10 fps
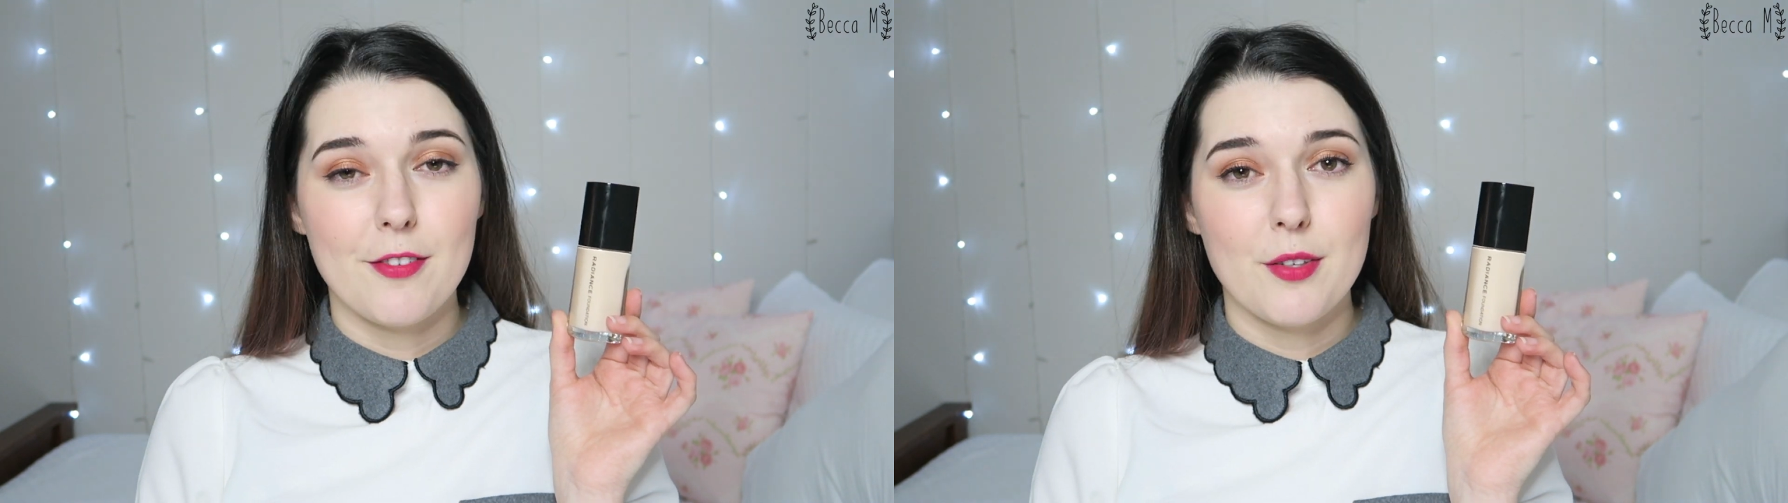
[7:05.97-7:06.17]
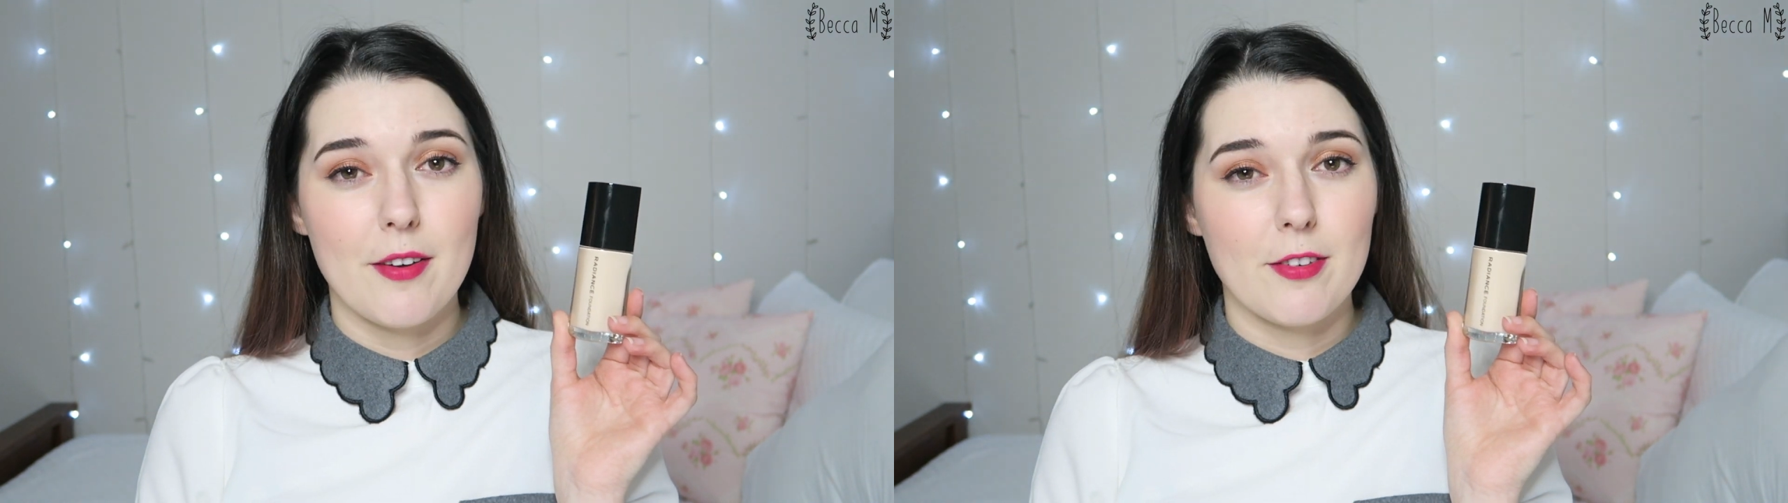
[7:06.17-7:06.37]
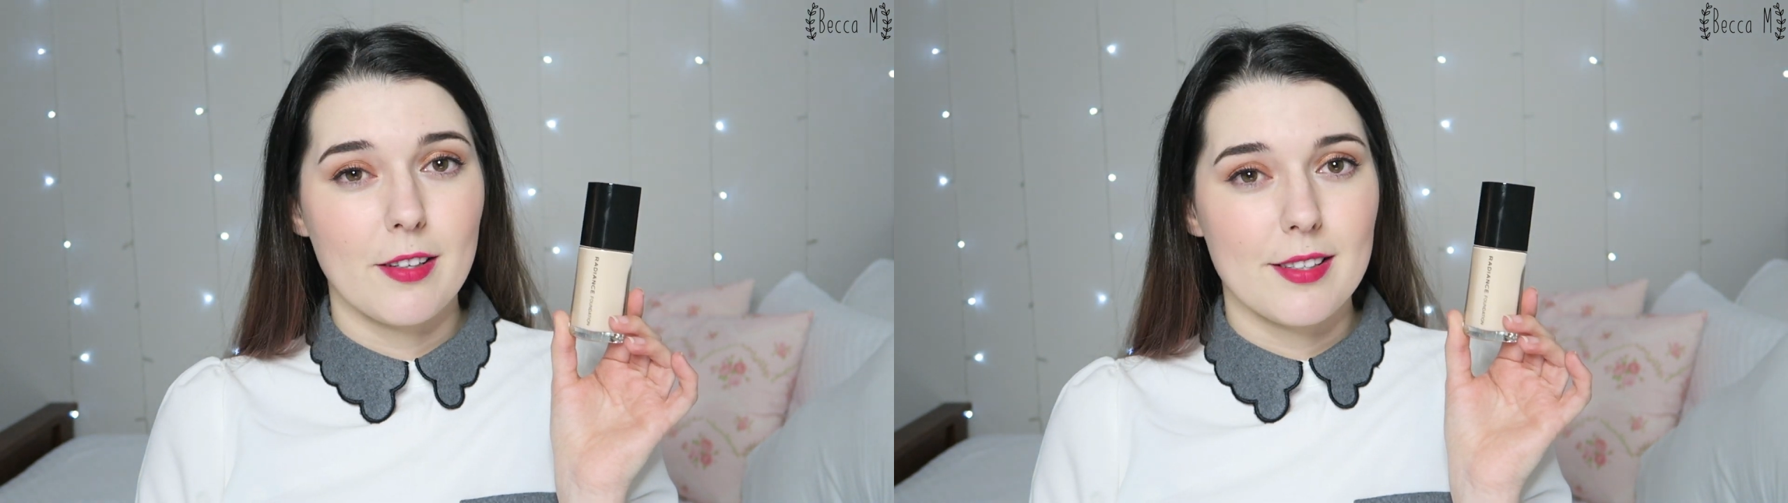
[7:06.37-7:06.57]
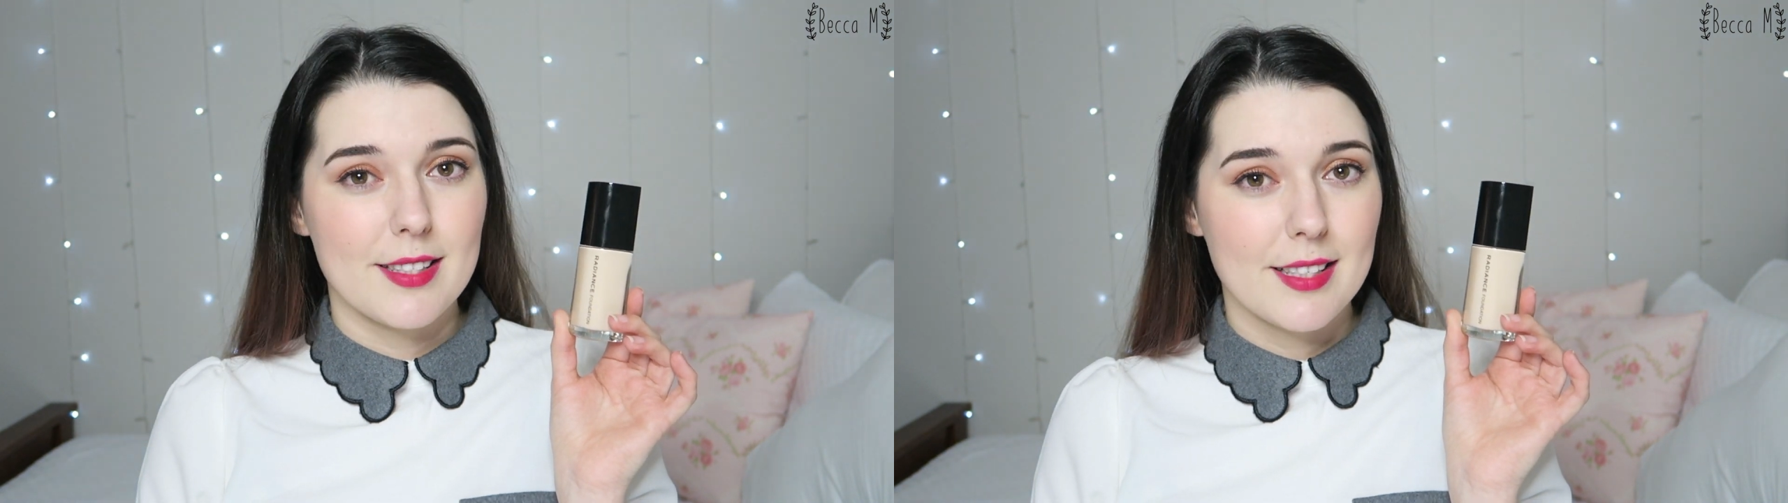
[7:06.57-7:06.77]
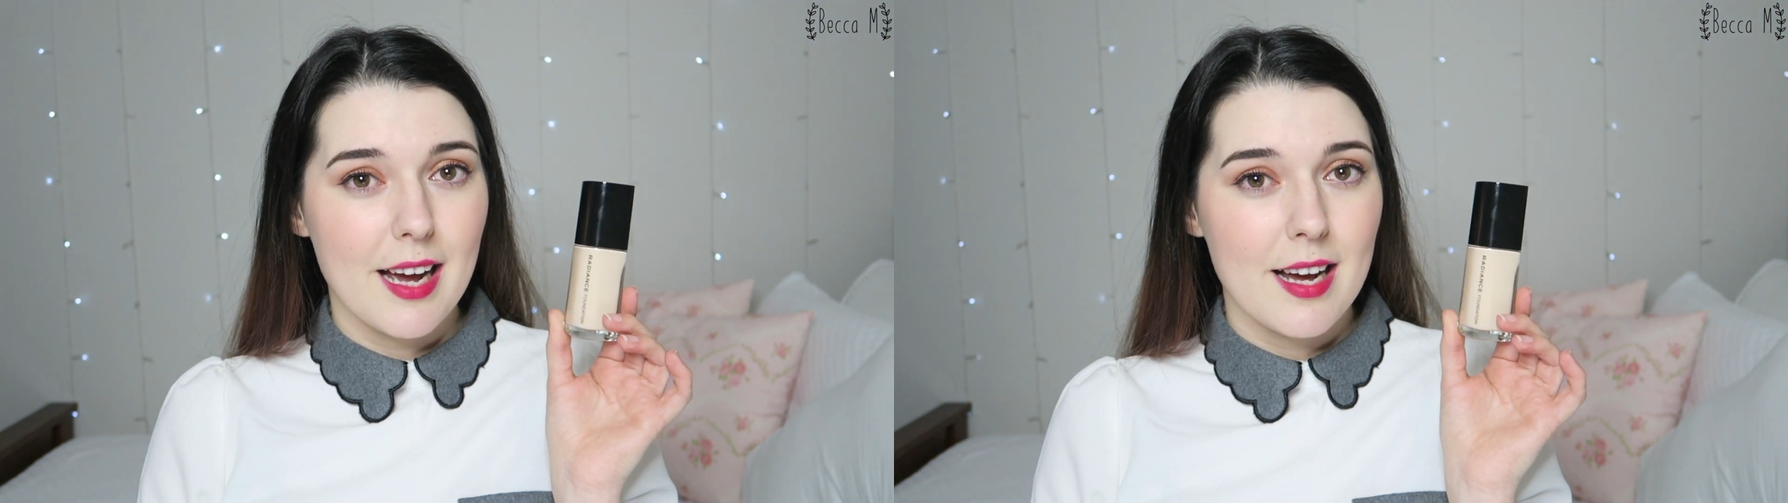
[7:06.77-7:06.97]
If you have a lot of
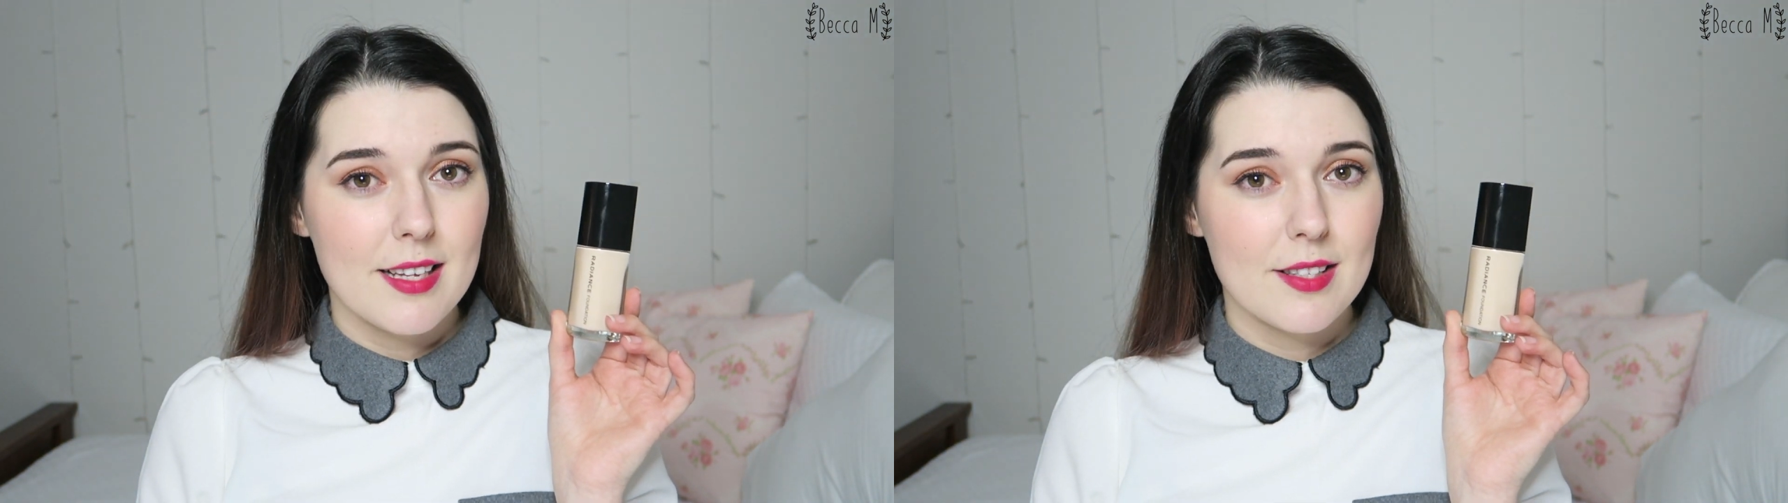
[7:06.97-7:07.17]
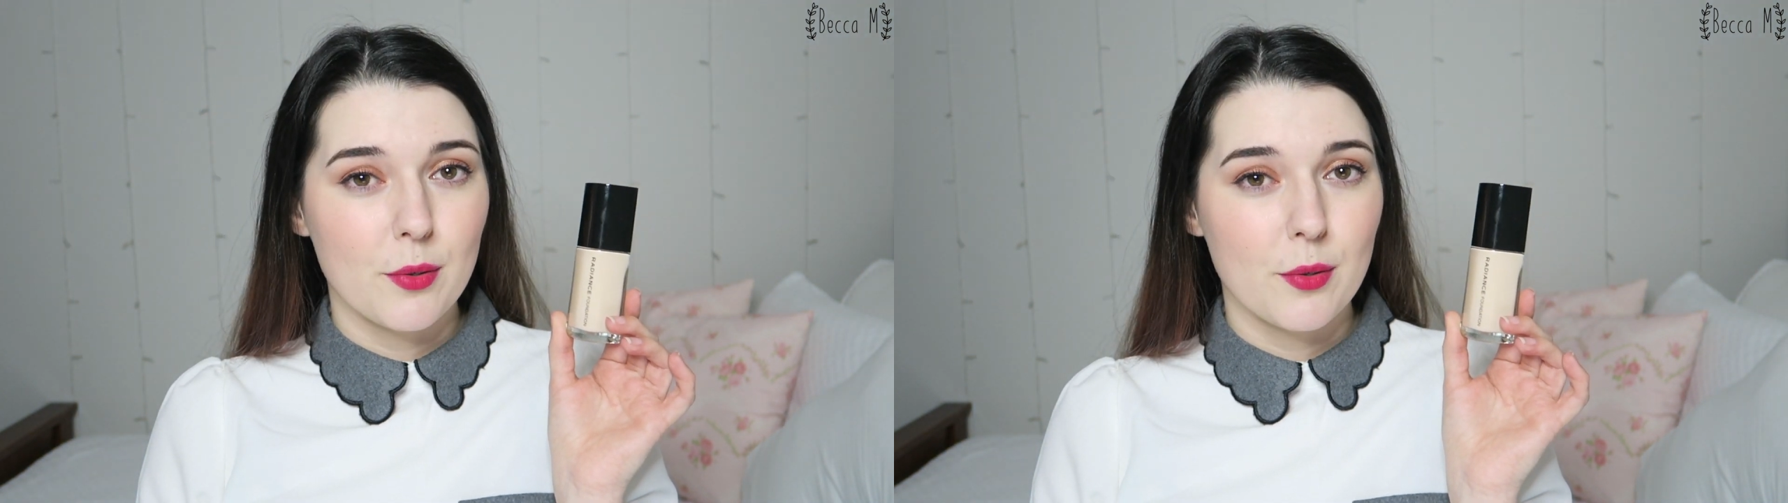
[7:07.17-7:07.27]
scars